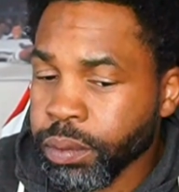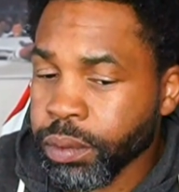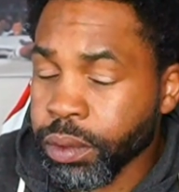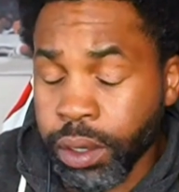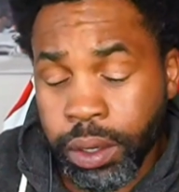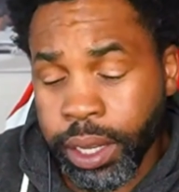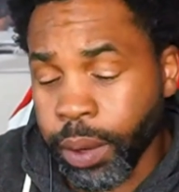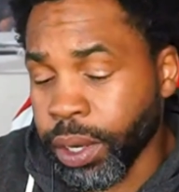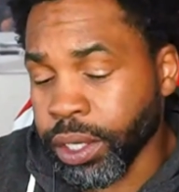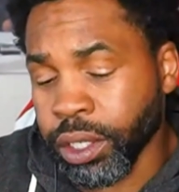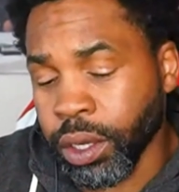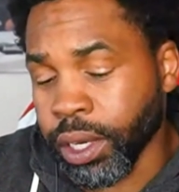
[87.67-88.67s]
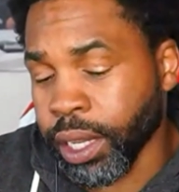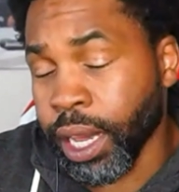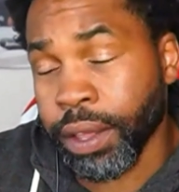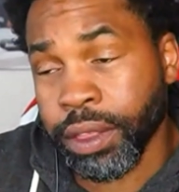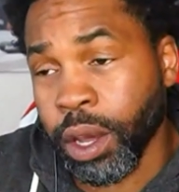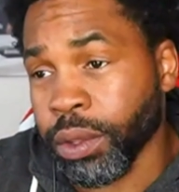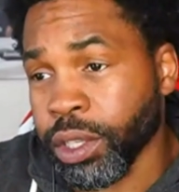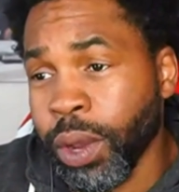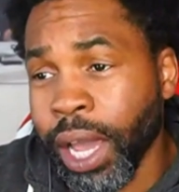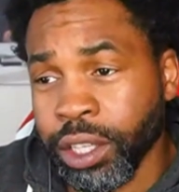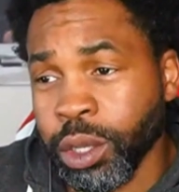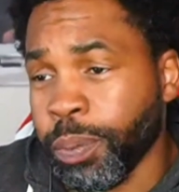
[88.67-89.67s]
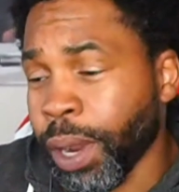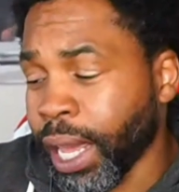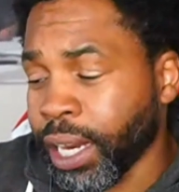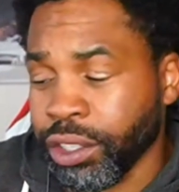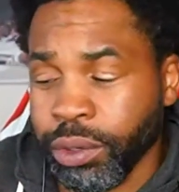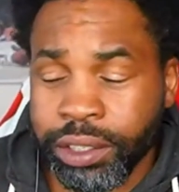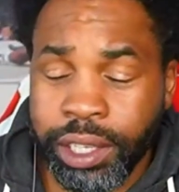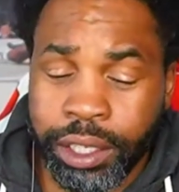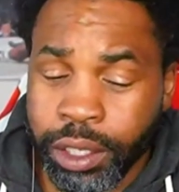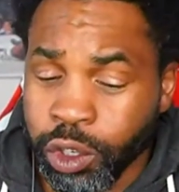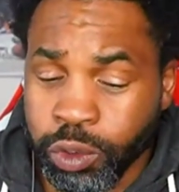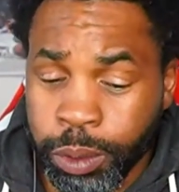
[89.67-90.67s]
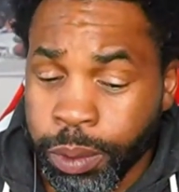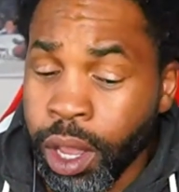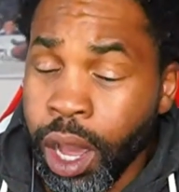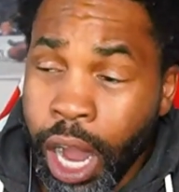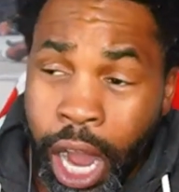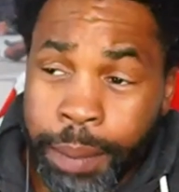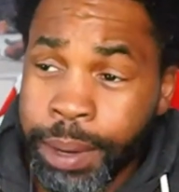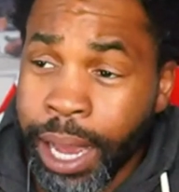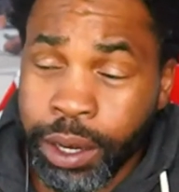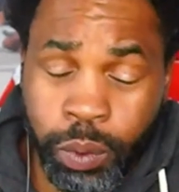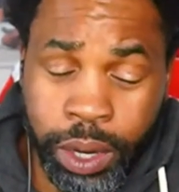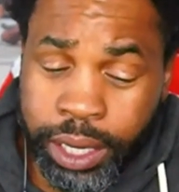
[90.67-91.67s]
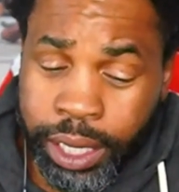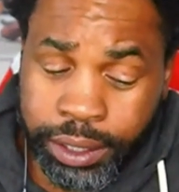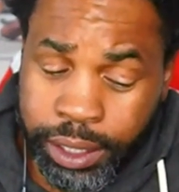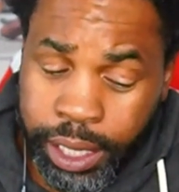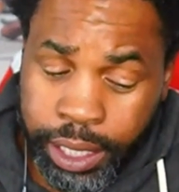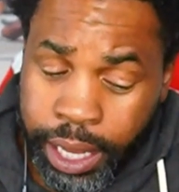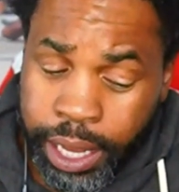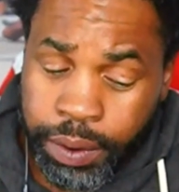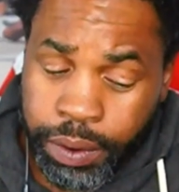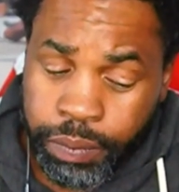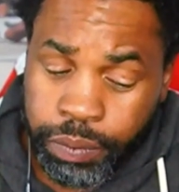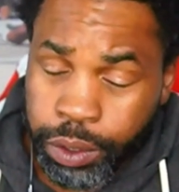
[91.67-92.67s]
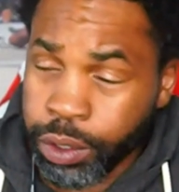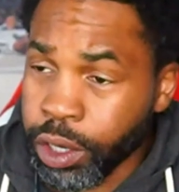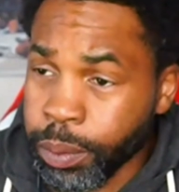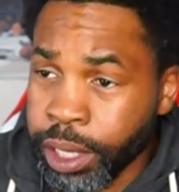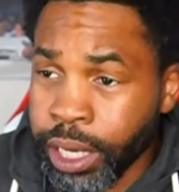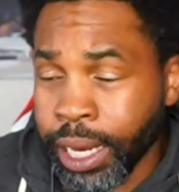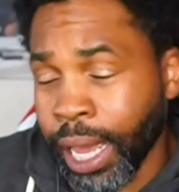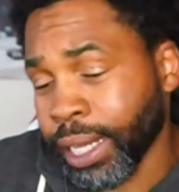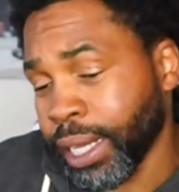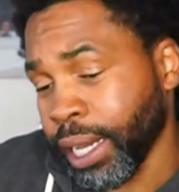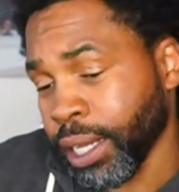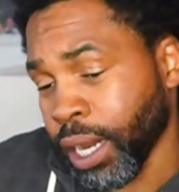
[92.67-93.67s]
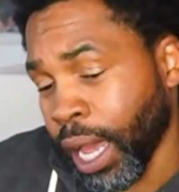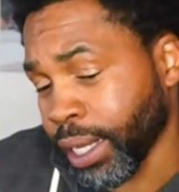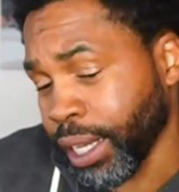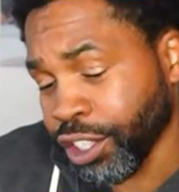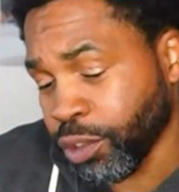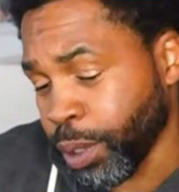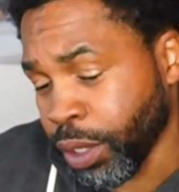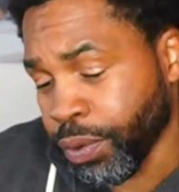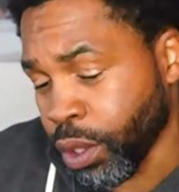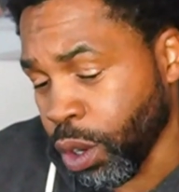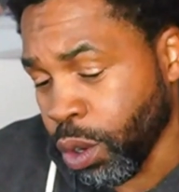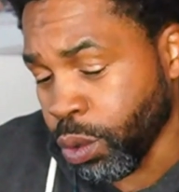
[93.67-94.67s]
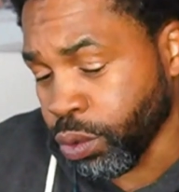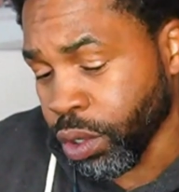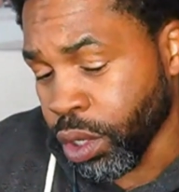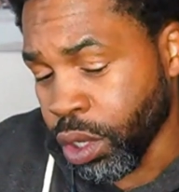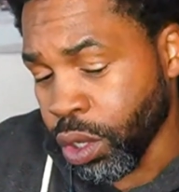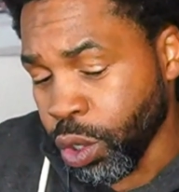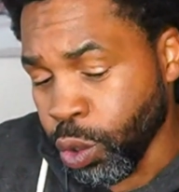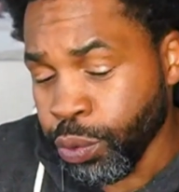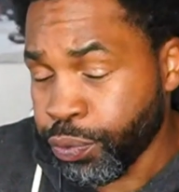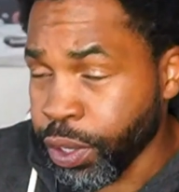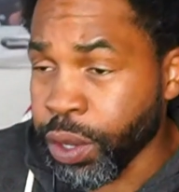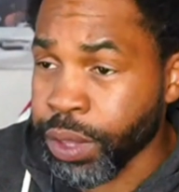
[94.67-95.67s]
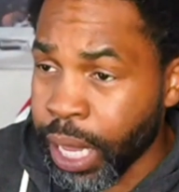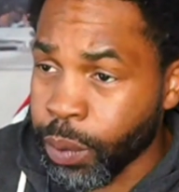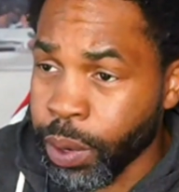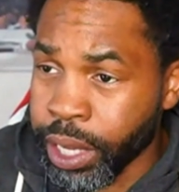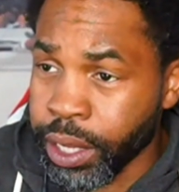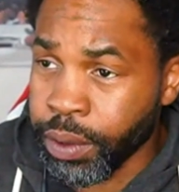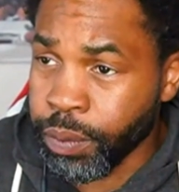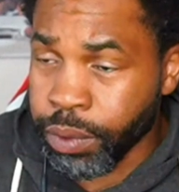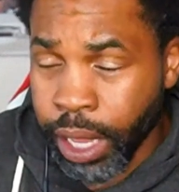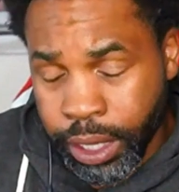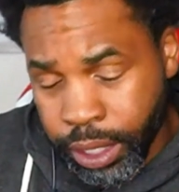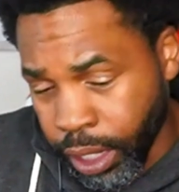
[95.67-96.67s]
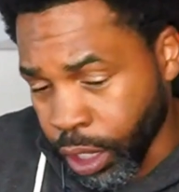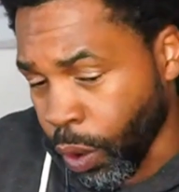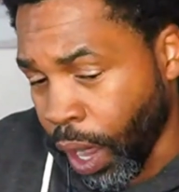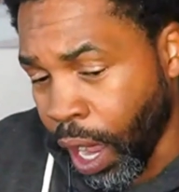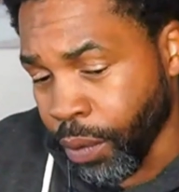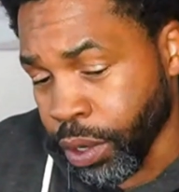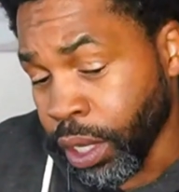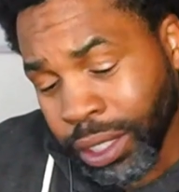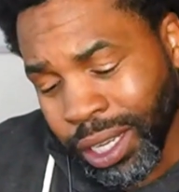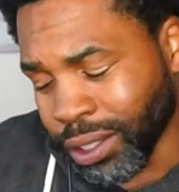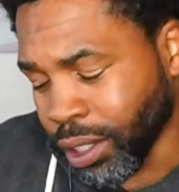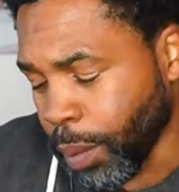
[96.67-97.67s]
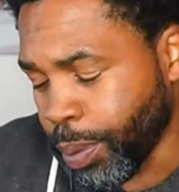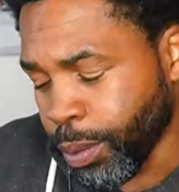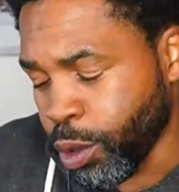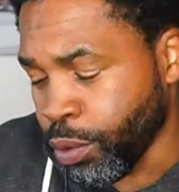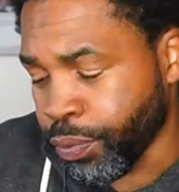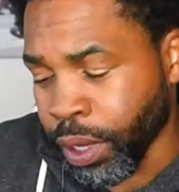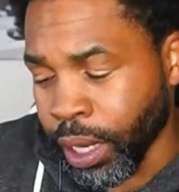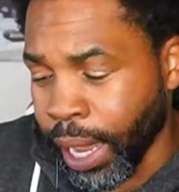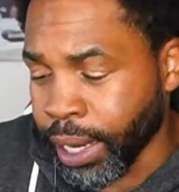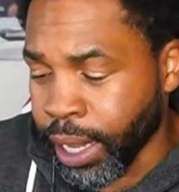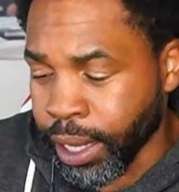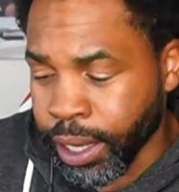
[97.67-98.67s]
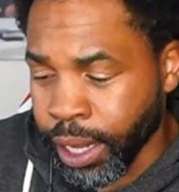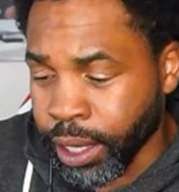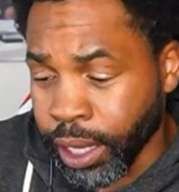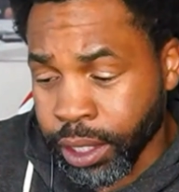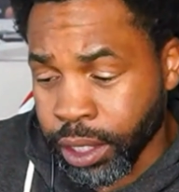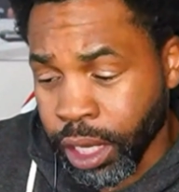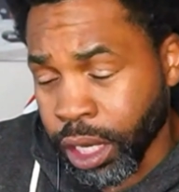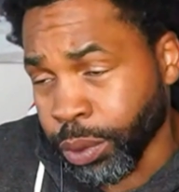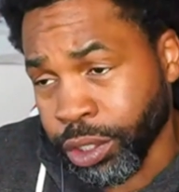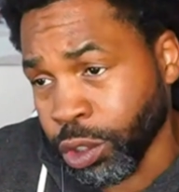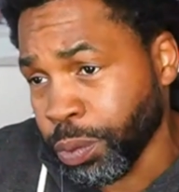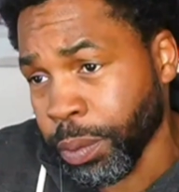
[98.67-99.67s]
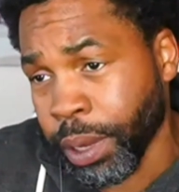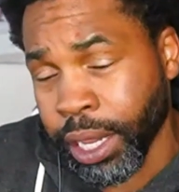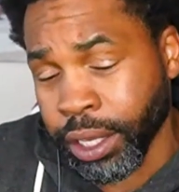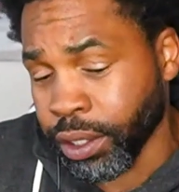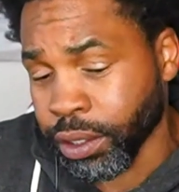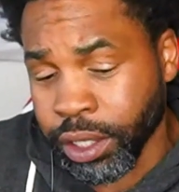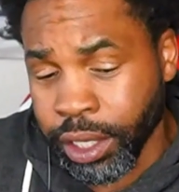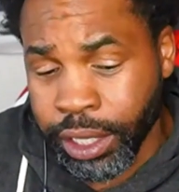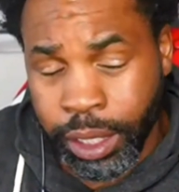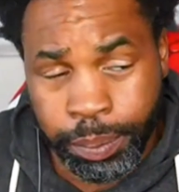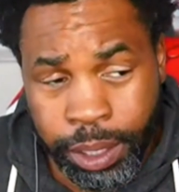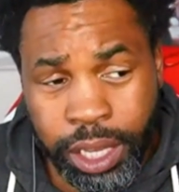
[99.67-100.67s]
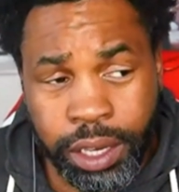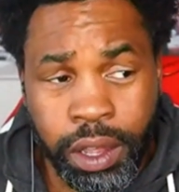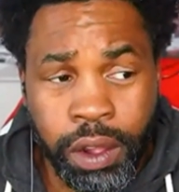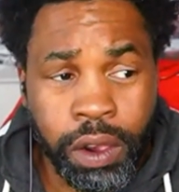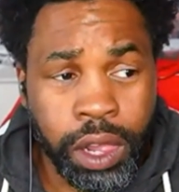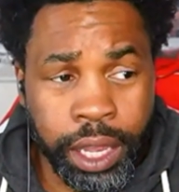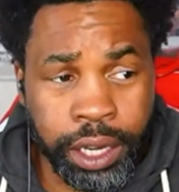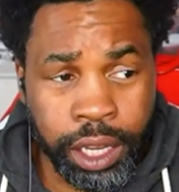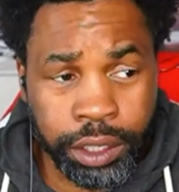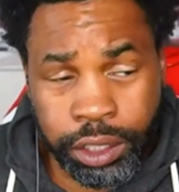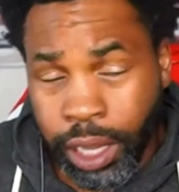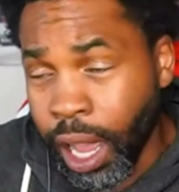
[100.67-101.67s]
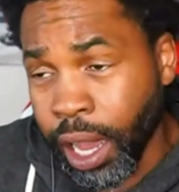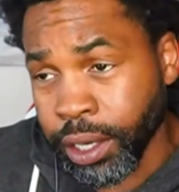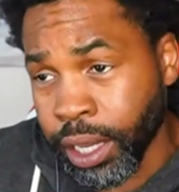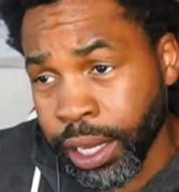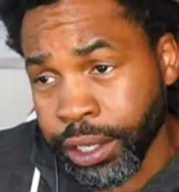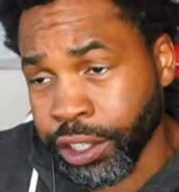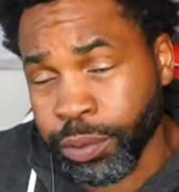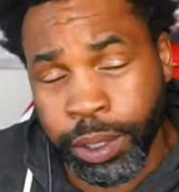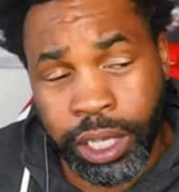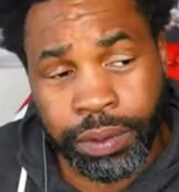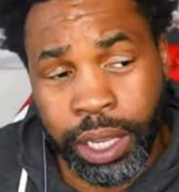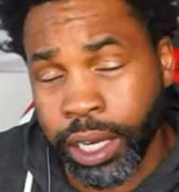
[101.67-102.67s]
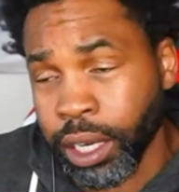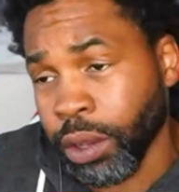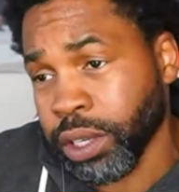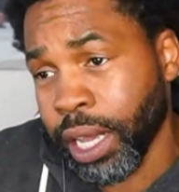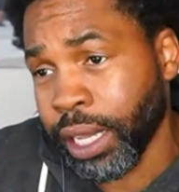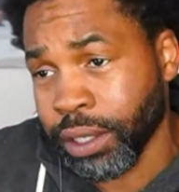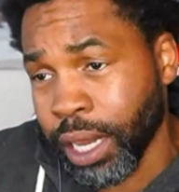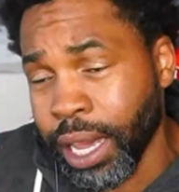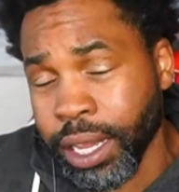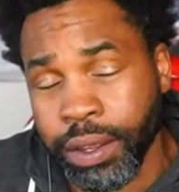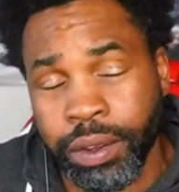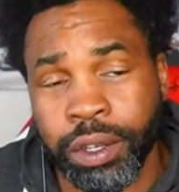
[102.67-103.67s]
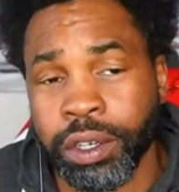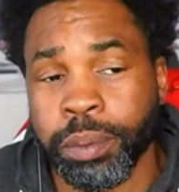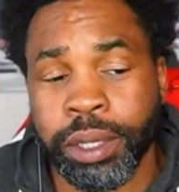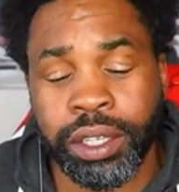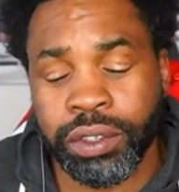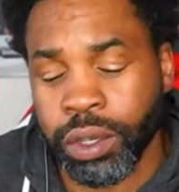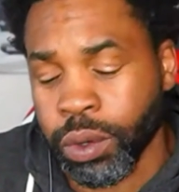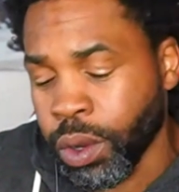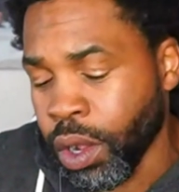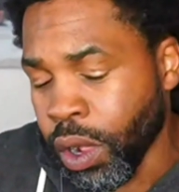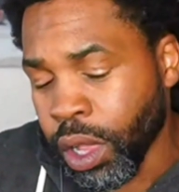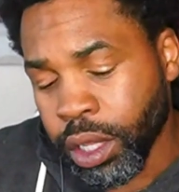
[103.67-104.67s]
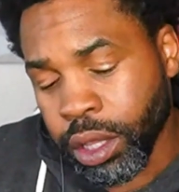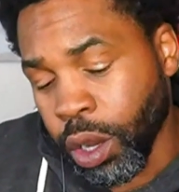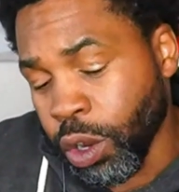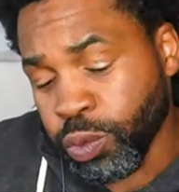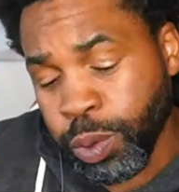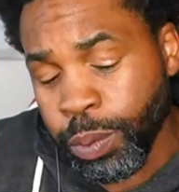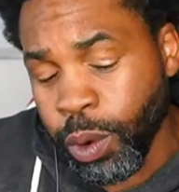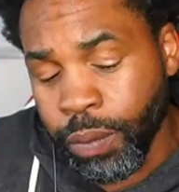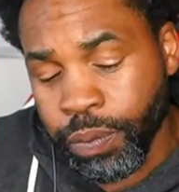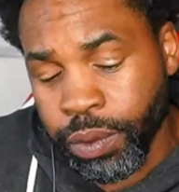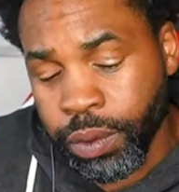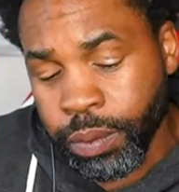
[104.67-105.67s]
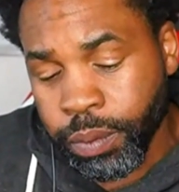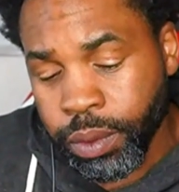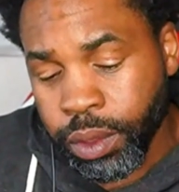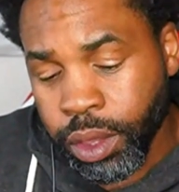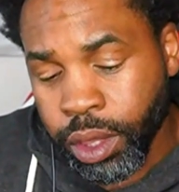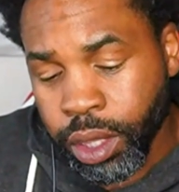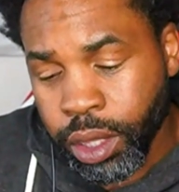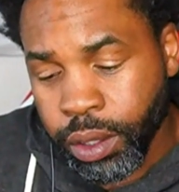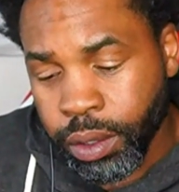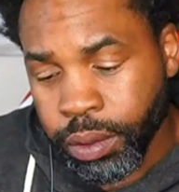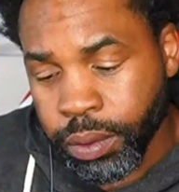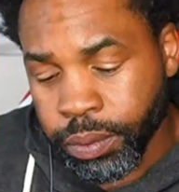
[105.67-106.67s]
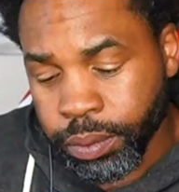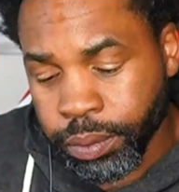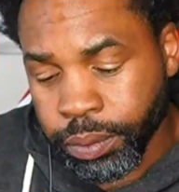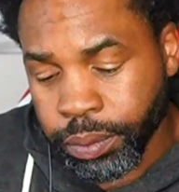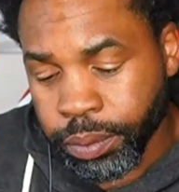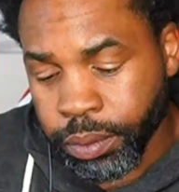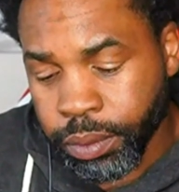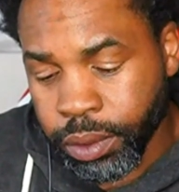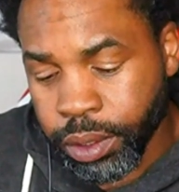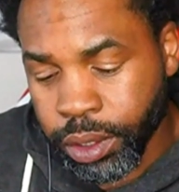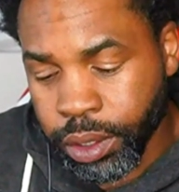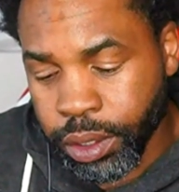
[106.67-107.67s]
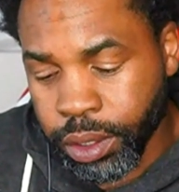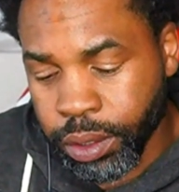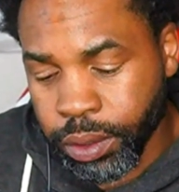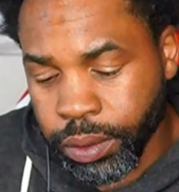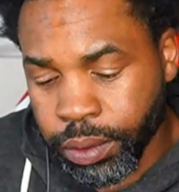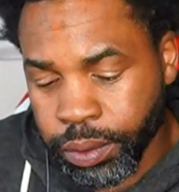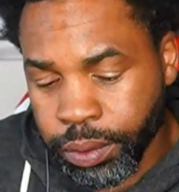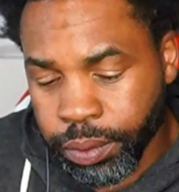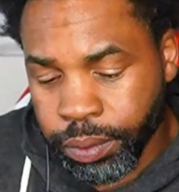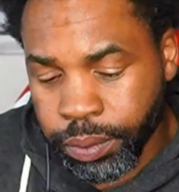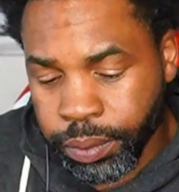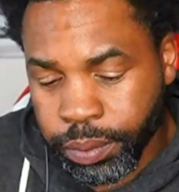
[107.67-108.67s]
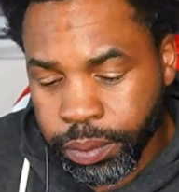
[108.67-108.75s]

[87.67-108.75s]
Oh, okay. Well, you know, you'll probably have to address that to those people. I'm not the one that's saying that. You know what I mean? And I can't speak for those who feel that way, that Canelo Alvarez. There's some people who feel like that Canelo was Superman. He just couldn't get beat. And they're shocked. They're in disbelief that he lost last night. You know what I mean? So those people. I wouldn't disbelieve that. This is not an upset.